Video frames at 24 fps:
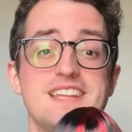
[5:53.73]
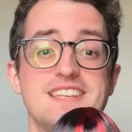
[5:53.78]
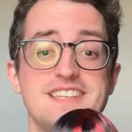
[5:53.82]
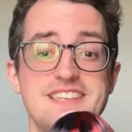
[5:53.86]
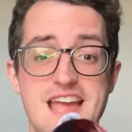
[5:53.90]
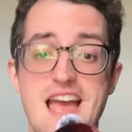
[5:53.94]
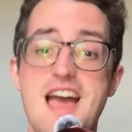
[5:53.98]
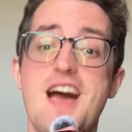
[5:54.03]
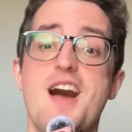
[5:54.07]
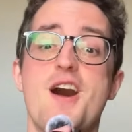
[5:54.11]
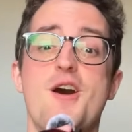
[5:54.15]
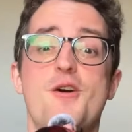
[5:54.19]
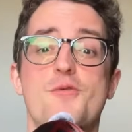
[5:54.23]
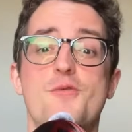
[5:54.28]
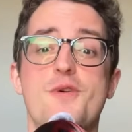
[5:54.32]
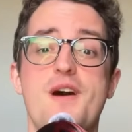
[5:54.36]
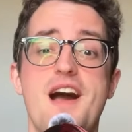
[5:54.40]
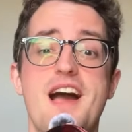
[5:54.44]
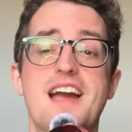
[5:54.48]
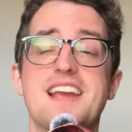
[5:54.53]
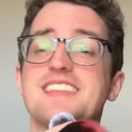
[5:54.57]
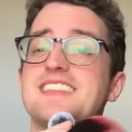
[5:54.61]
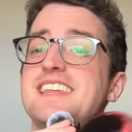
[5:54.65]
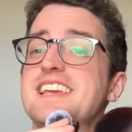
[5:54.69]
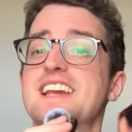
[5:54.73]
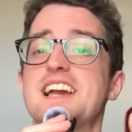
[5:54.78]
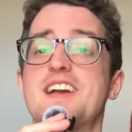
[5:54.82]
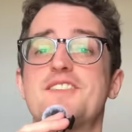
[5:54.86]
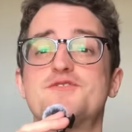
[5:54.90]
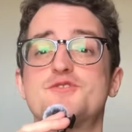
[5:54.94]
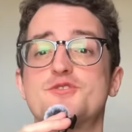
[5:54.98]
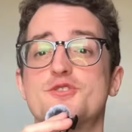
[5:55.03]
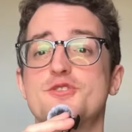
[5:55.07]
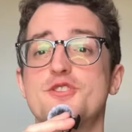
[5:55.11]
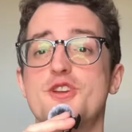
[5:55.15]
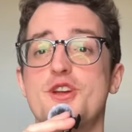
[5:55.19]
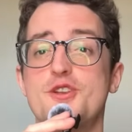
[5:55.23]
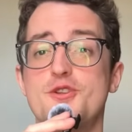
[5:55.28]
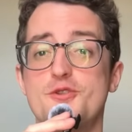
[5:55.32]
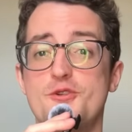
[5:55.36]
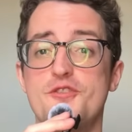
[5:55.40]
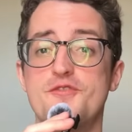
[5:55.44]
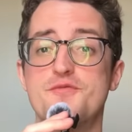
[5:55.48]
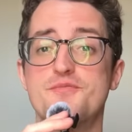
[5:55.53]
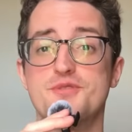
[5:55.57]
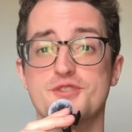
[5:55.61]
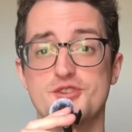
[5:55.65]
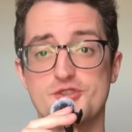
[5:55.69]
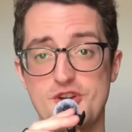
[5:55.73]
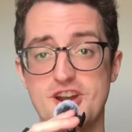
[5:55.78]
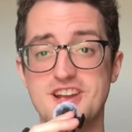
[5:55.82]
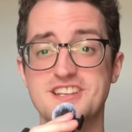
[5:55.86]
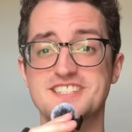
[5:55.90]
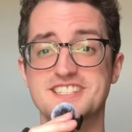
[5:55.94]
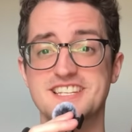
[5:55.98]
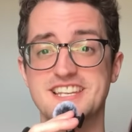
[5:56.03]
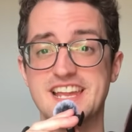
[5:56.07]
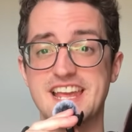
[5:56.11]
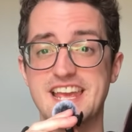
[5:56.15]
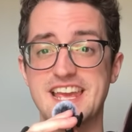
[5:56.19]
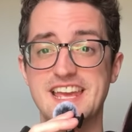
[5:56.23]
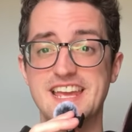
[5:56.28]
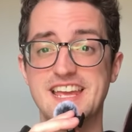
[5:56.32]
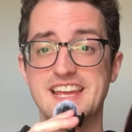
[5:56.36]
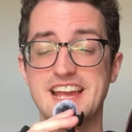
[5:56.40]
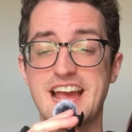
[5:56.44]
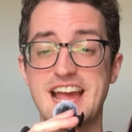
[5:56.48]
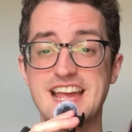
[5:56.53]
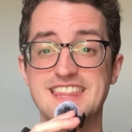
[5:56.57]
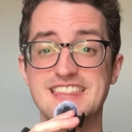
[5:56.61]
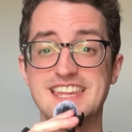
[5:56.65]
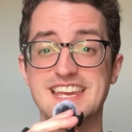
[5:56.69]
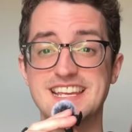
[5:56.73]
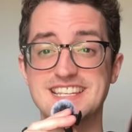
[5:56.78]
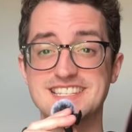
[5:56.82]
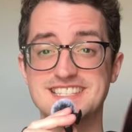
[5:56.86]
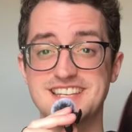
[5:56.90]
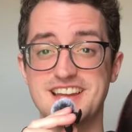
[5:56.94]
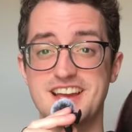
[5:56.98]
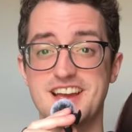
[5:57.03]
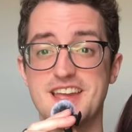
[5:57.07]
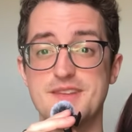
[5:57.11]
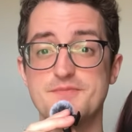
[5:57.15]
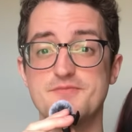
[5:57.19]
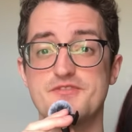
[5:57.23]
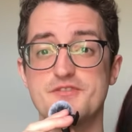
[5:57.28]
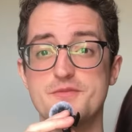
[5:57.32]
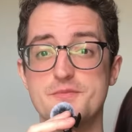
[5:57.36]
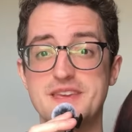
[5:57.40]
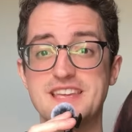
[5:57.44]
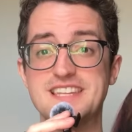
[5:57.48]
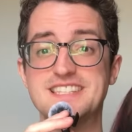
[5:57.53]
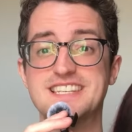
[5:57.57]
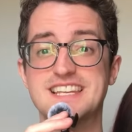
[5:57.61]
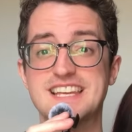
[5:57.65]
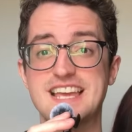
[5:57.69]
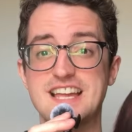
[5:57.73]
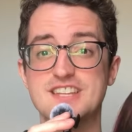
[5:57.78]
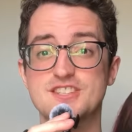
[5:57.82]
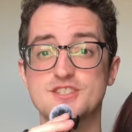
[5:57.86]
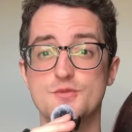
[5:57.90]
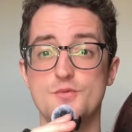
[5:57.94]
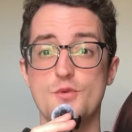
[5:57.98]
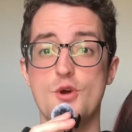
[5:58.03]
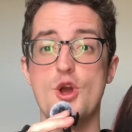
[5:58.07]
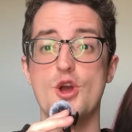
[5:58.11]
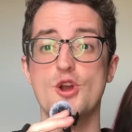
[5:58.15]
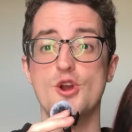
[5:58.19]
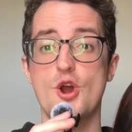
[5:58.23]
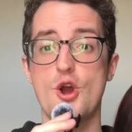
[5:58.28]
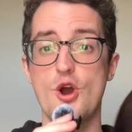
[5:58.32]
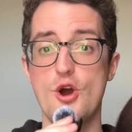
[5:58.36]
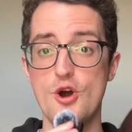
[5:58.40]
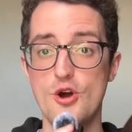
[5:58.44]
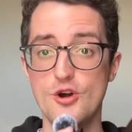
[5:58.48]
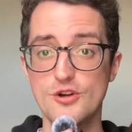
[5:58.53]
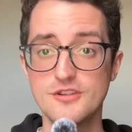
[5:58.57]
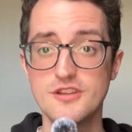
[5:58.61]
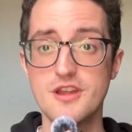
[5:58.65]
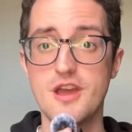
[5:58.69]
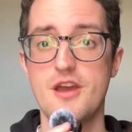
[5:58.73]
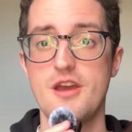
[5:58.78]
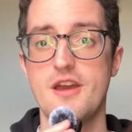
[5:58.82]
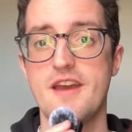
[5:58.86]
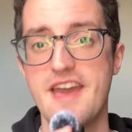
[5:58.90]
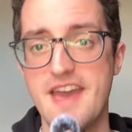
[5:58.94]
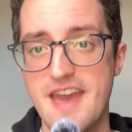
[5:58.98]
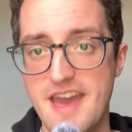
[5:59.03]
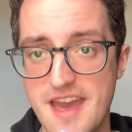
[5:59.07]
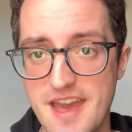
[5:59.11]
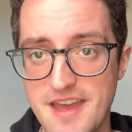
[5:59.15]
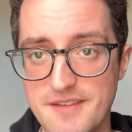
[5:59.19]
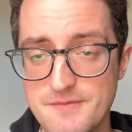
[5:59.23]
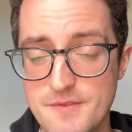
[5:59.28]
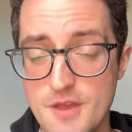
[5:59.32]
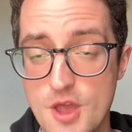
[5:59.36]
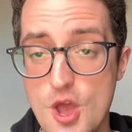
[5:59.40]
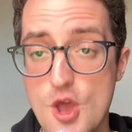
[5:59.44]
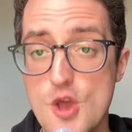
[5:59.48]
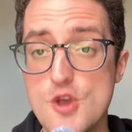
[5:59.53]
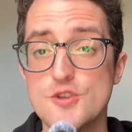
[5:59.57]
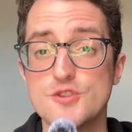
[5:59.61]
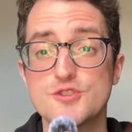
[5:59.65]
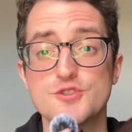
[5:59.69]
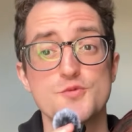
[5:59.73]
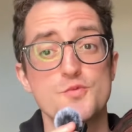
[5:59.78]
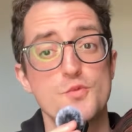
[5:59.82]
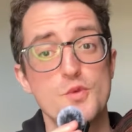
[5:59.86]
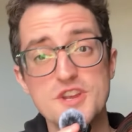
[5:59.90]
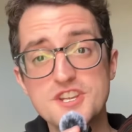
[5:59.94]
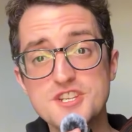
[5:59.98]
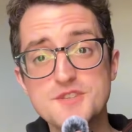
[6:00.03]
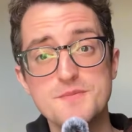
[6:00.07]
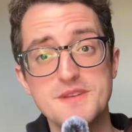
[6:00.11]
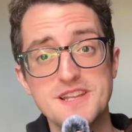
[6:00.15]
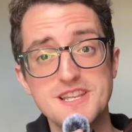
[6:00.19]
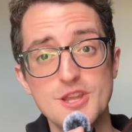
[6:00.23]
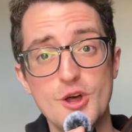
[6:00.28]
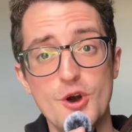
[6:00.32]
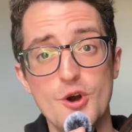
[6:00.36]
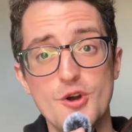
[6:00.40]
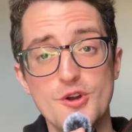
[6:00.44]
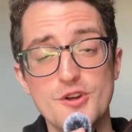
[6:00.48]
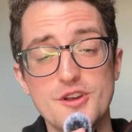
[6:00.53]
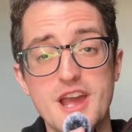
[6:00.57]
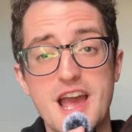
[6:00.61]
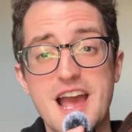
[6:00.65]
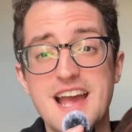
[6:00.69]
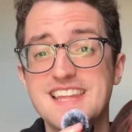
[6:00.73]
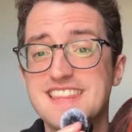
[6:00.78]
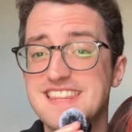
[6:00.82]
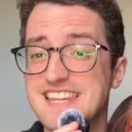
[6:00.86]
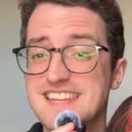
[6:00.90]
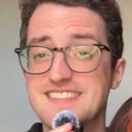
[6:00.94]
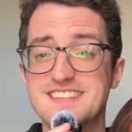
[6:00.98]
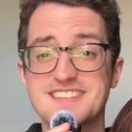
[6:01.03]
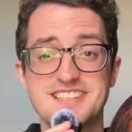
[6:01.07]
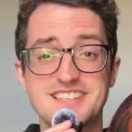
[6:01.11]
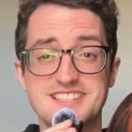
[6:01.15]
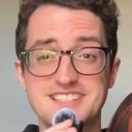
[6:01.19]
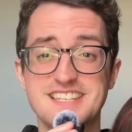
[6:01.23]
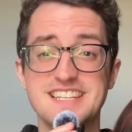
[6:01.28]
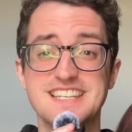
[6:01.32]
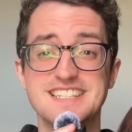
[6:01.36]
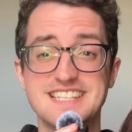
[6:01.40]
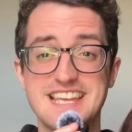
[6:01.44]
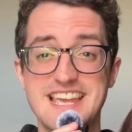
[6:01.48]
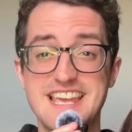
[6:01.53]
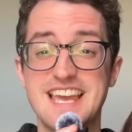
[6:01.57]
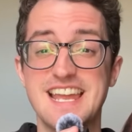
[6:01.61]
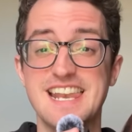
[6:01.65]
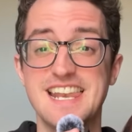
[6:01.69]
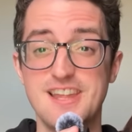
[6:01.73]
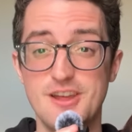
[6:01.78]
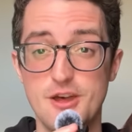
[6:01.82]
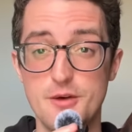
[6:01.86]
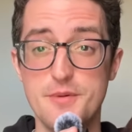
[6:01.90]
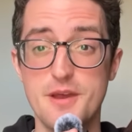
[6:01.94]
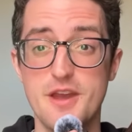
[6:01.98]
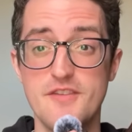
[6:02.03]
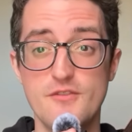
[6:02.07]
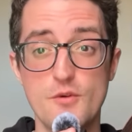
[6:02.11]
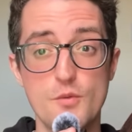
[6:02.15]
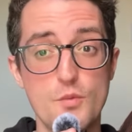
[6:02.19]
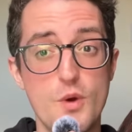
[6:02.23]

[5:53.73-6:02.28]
Now, I think I've done enough procrastinating. I think it's time for me to get to work on her hair. So wish me luck. I think this is going to take a little bit of a